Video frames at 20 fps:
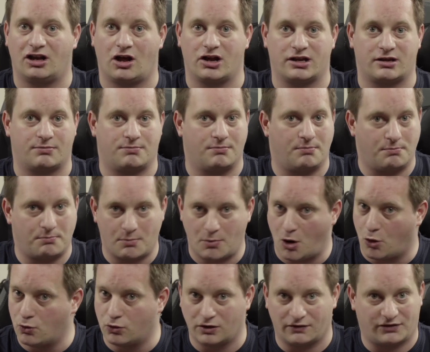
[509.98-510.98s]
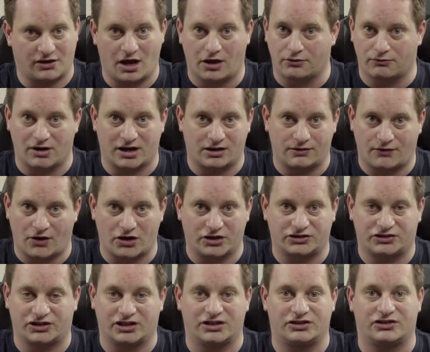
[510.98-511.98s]
like all of the other Ring
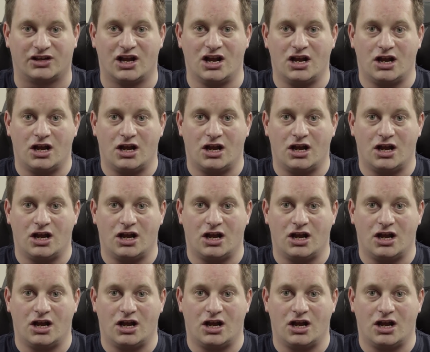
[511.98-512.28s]
devices,